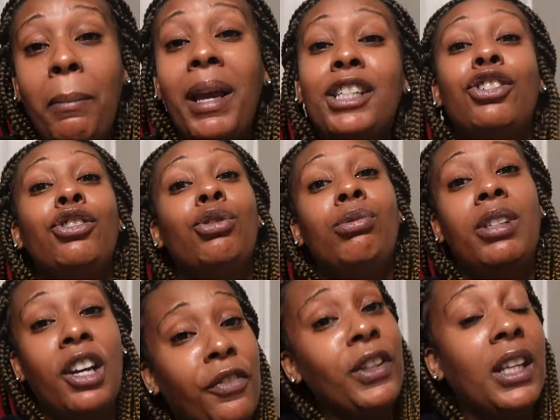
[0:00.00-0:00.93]
make sure you
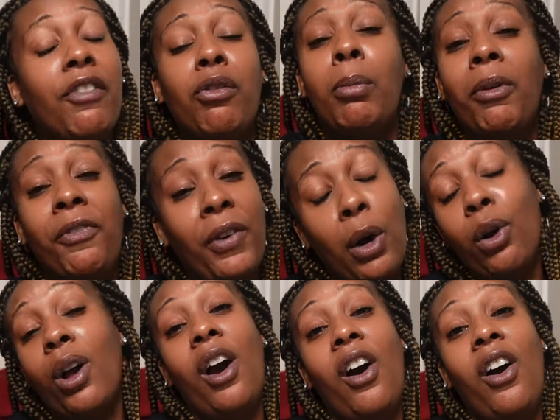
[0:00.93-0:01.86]
definitely give them a phone
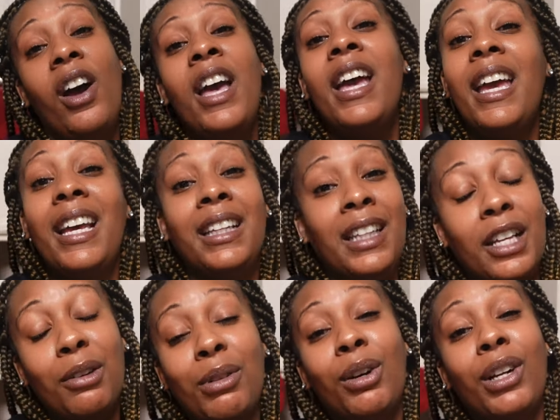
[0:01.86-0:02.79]
call and let
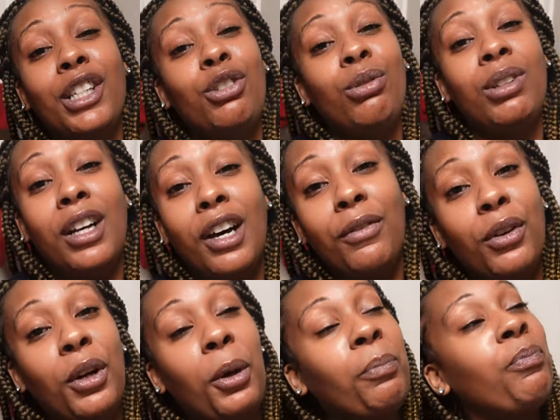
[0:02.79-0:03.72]
them know that you love
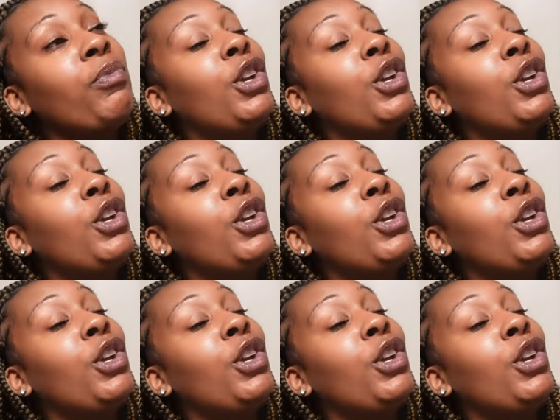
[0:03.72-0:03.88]
them,